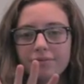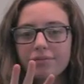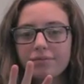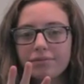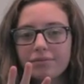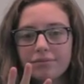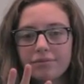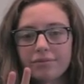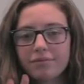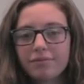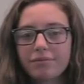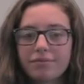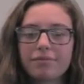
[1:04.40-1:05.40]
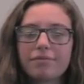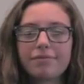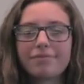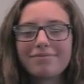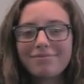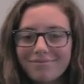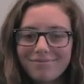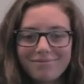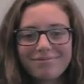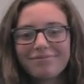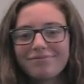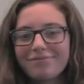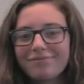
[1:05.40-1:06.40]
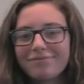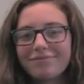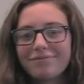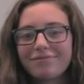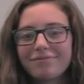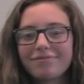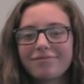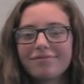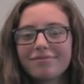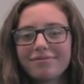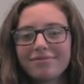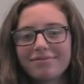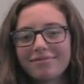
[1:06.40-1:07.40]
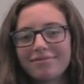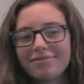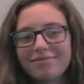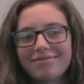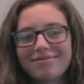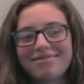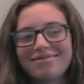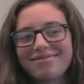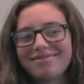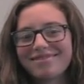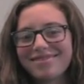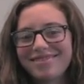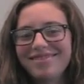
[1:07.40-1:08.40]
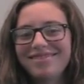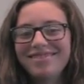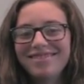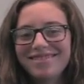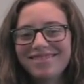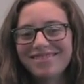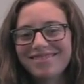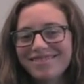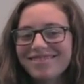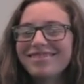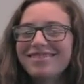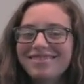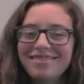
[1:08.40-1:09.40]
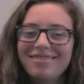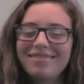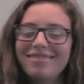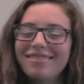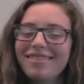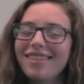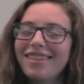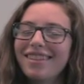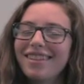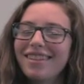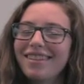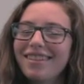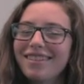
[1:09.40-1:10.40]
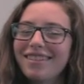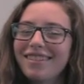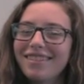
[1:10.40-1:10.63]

The person shown says nothing.